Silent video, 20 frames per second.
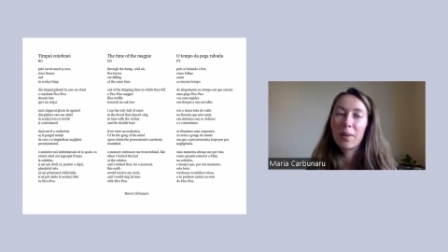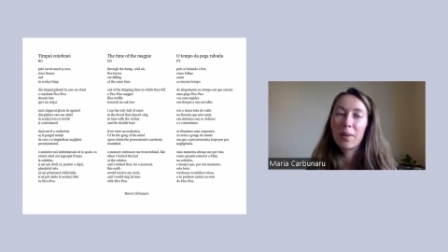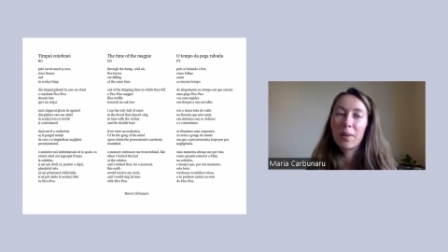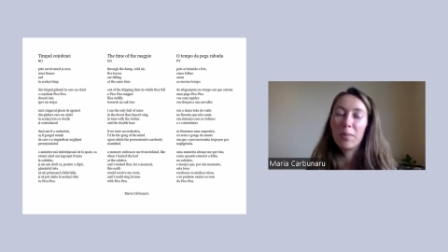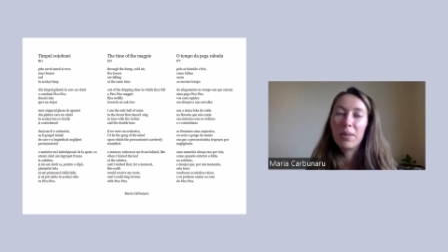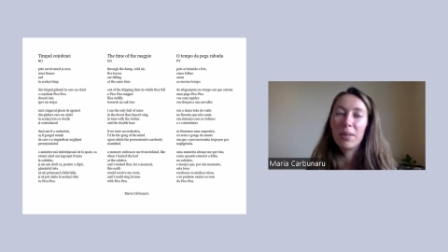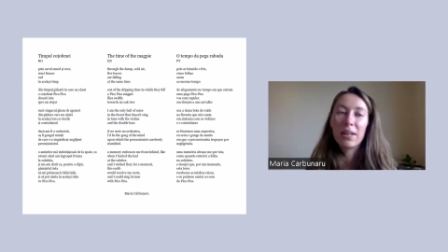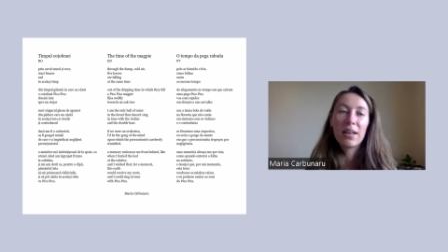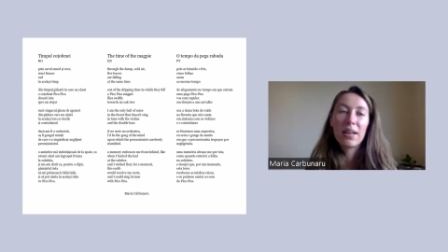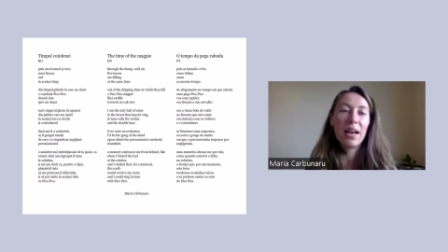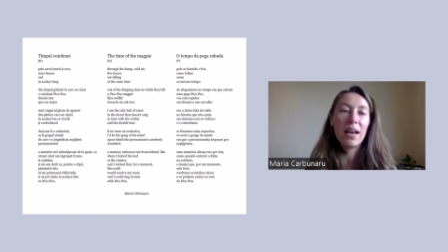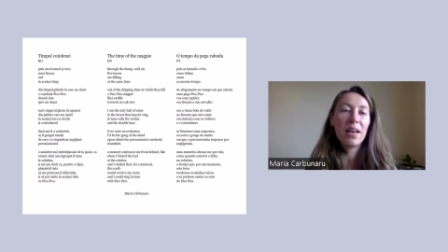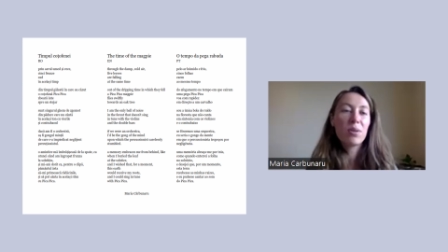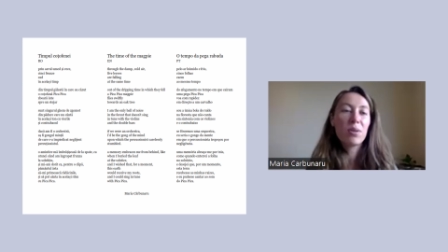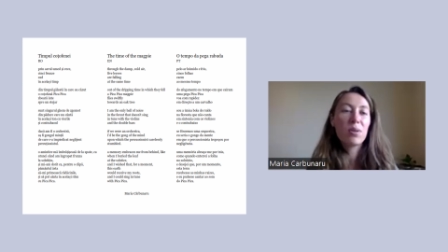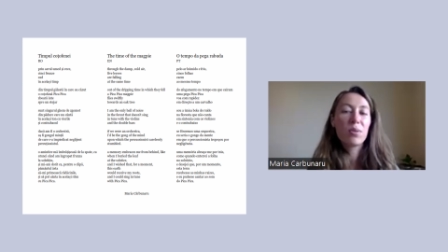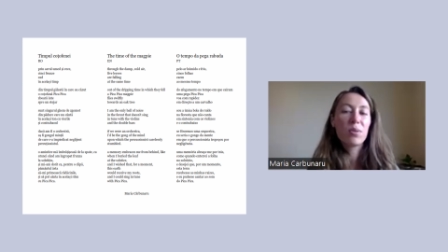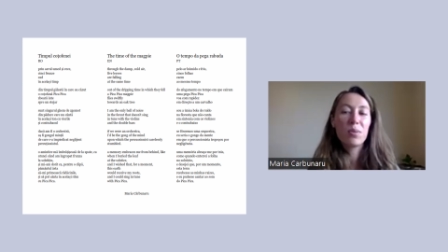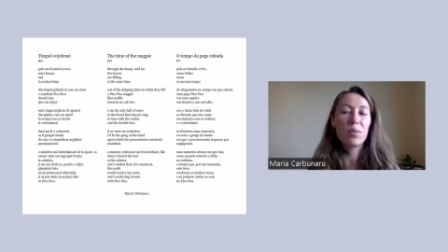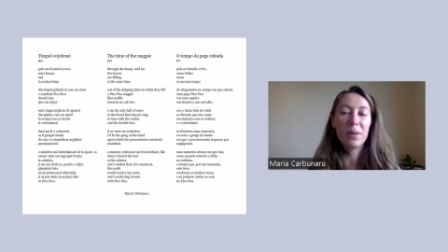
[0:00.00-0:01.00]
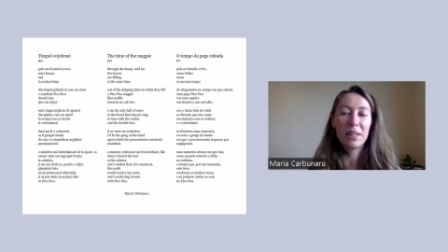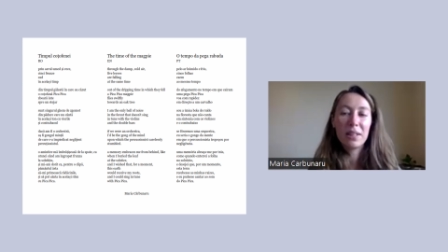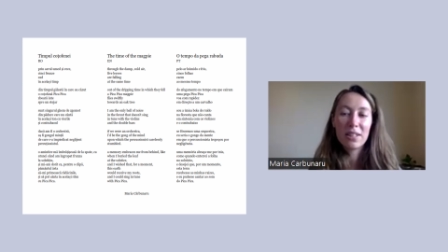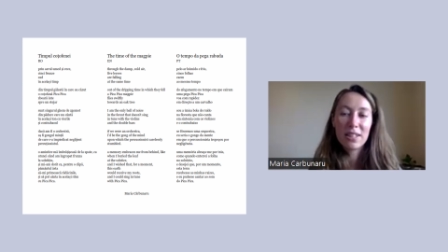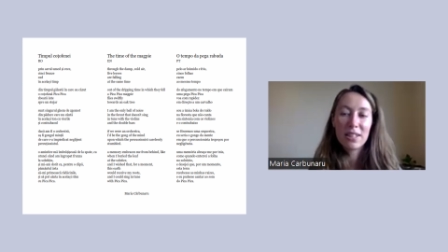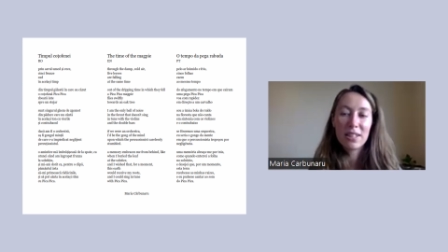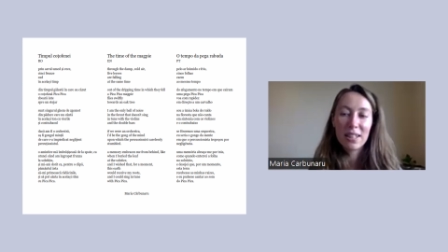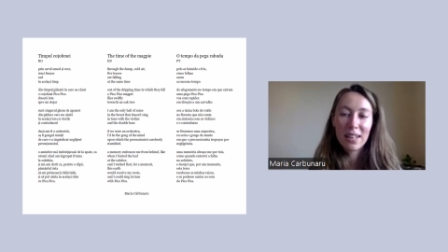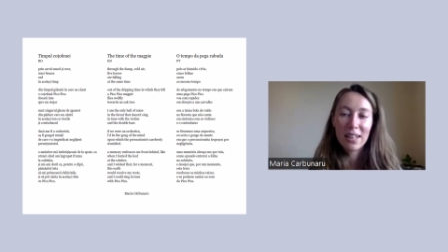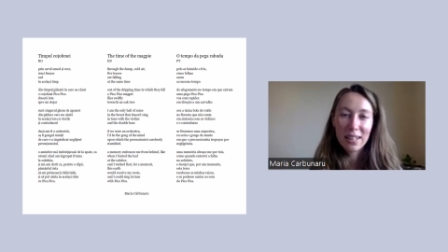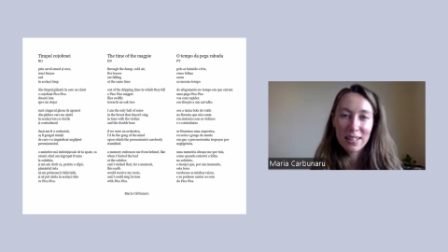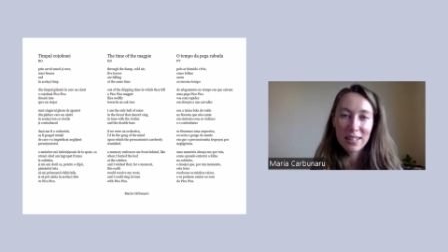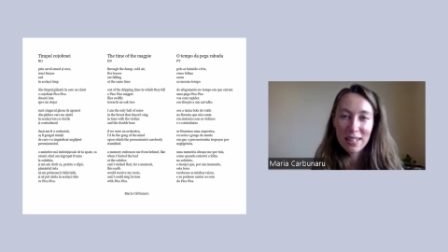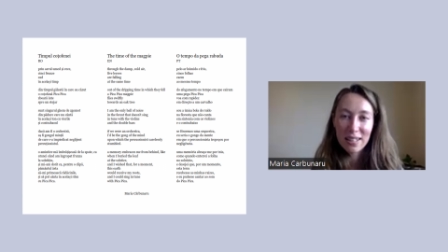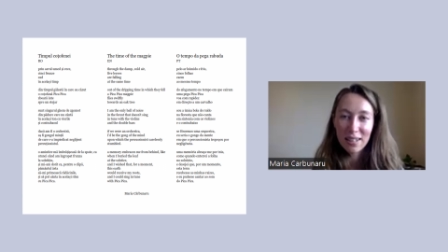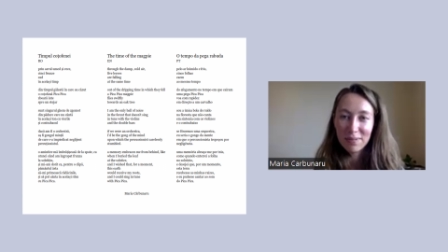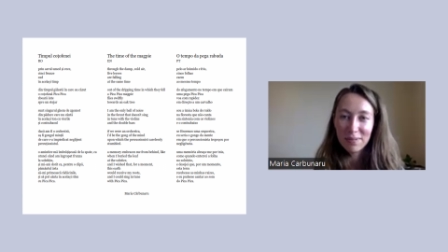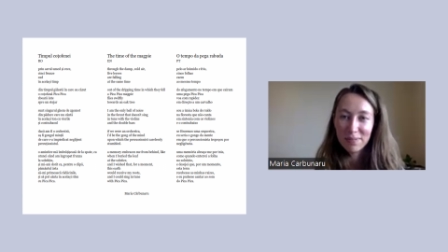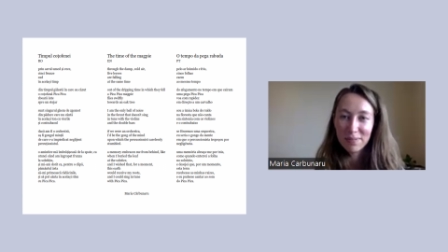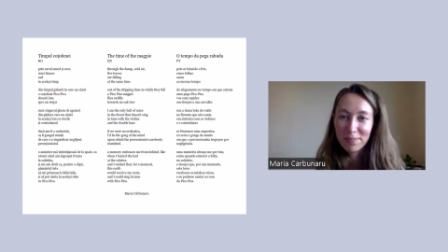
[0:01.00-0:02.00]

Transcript: prin aerul umed și rece